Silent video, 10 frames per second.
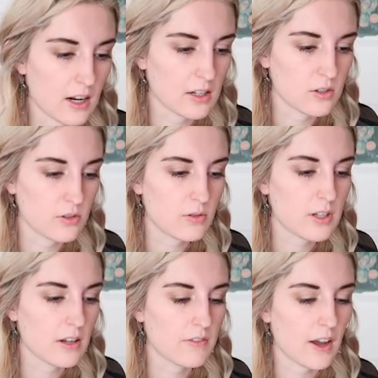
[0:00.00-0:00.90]
I do
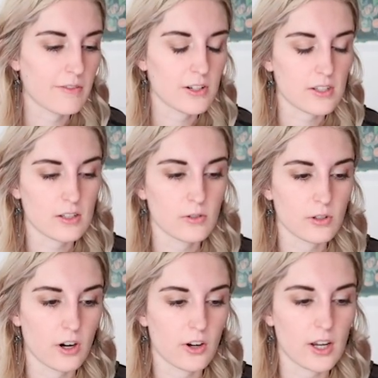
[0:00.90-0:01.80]
give every single
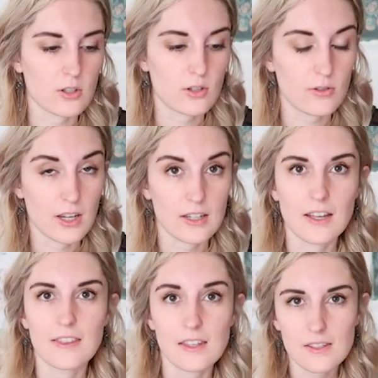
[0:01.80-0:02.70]
card a due date,
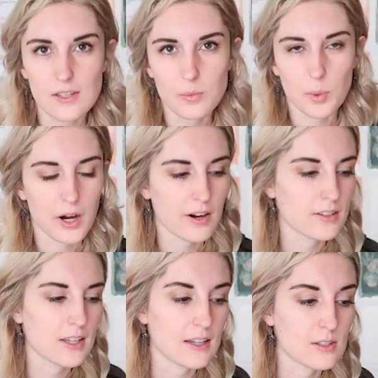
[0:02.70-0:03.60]
and this is where
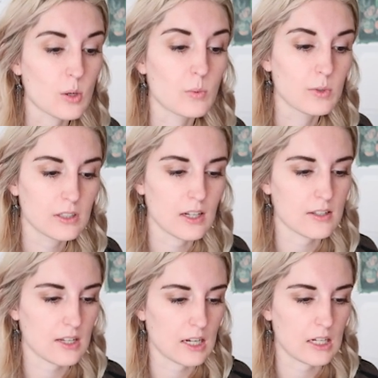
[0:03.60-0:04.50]
it gets really
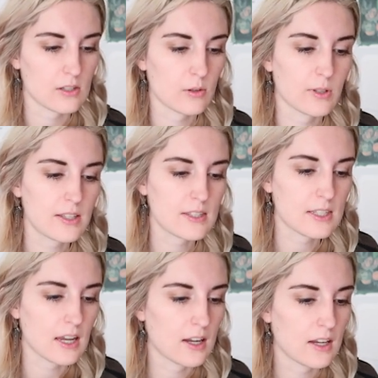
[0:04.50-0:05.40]
exciting. So let's
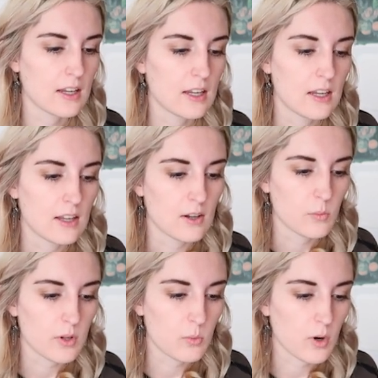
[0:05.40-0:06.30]
say
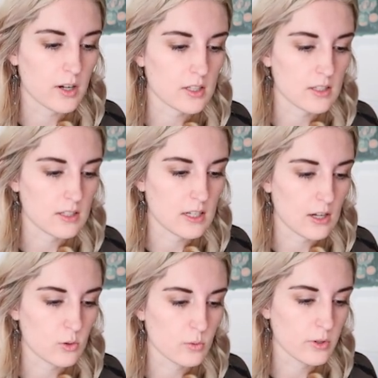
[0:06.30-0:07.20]
we want to
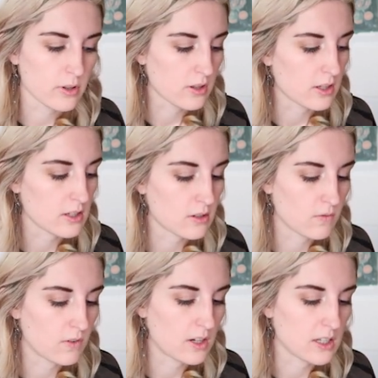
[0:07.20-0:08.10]
schedule this
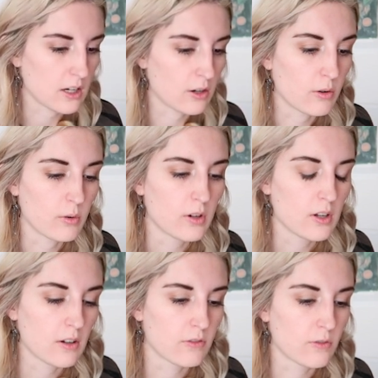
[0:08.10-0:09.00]
video
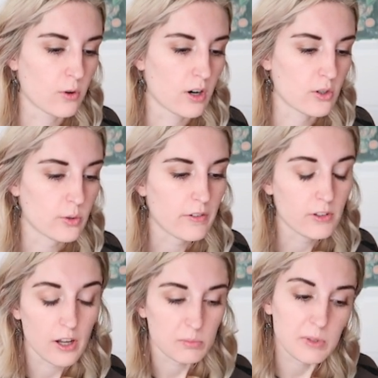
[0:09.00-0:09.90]
for 12
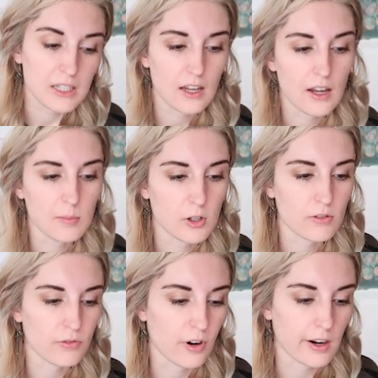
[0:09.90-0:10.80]
o'clock p.m. on
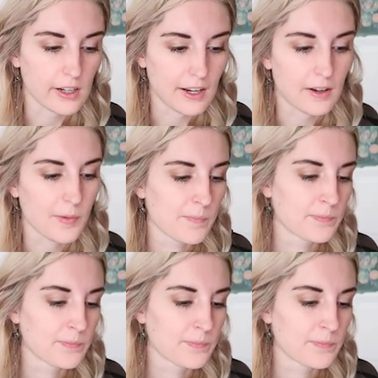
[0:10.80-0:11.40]
a Friday.